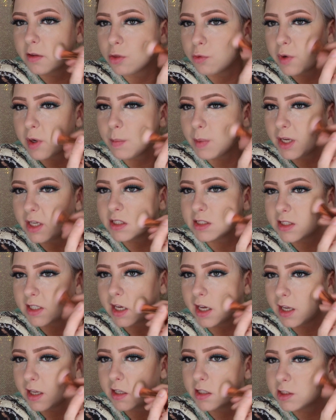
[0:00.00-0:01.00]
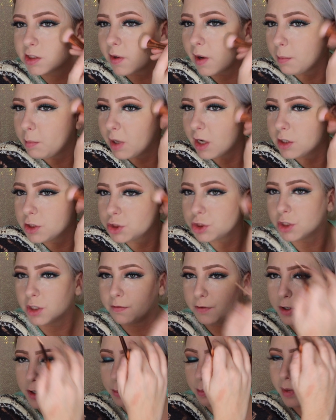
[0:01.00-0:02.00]
3-piece kit, so I'm not sure
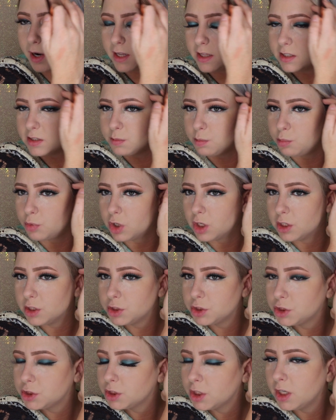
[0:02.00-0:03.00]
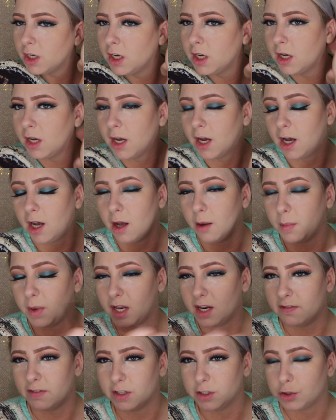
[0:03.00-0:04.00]
if you can buy this brush
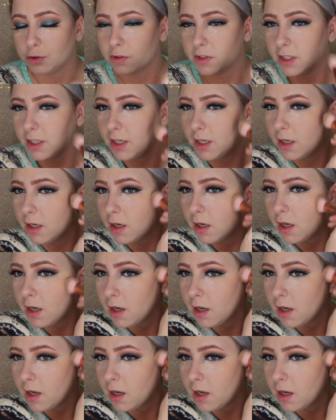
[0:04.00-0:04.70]
individually.